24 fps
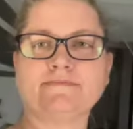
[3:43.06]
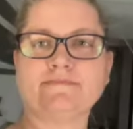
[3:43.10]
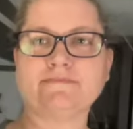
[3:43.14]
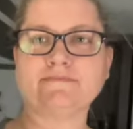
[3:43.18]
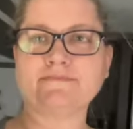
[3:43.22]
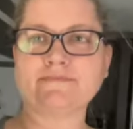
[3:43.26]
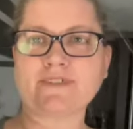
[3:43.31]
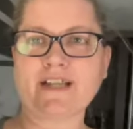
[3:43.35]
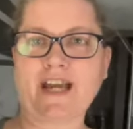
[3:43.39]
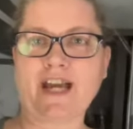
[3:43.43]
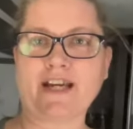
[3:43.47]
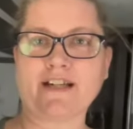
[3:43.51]

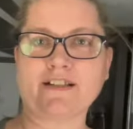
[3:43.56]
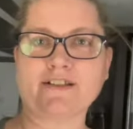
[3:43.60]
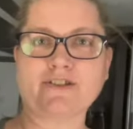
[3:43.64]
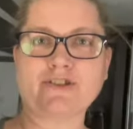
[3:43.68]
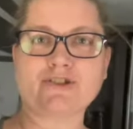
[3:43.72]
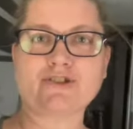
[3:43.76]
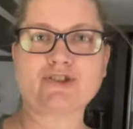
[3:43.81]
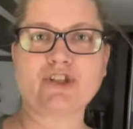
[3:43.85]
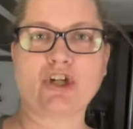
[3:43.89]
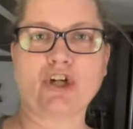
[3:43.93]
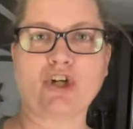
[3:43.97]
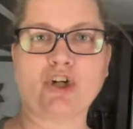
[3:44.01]
okay,
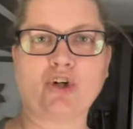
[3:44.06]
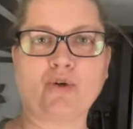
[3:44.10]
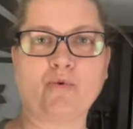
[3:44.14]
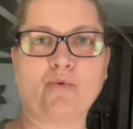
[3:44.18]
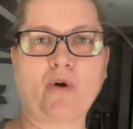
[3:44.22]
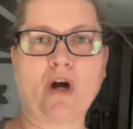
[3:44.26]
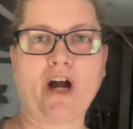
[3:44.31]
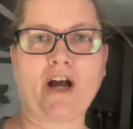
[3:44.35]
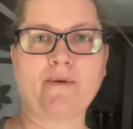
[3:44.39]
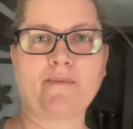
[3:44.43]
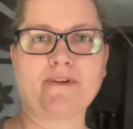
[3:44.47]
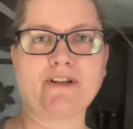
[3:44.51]
so
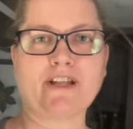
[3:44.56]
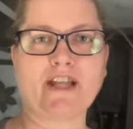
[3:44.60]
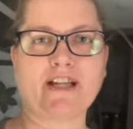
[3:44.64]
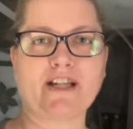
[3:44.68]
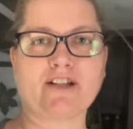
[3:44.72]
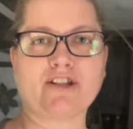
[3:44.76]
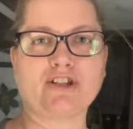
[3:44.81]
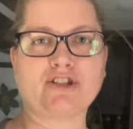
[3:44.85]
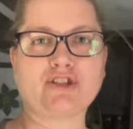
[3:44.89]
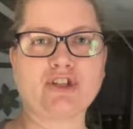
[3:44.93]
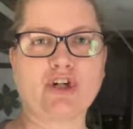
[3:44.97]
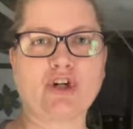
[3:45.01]
I've been
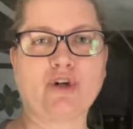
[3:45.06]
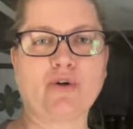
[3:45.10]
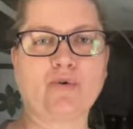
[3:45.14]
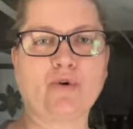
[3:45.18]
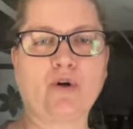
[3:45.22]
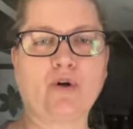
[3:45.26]
letting the dough